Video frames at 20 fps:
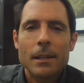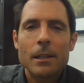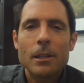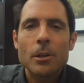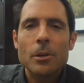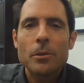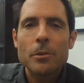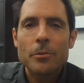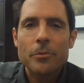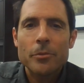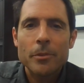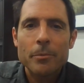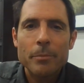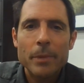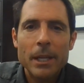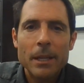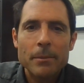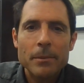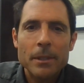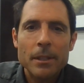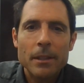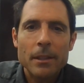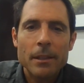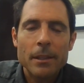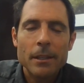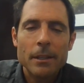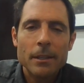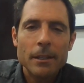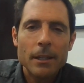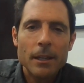Hello from
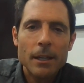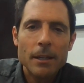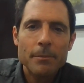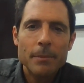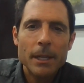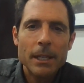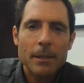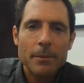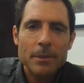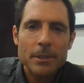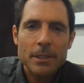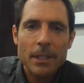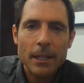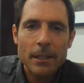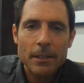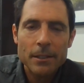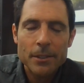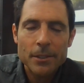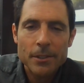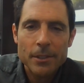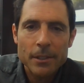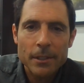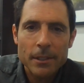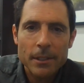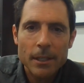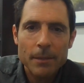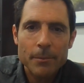Mammoth. My name is Dennis.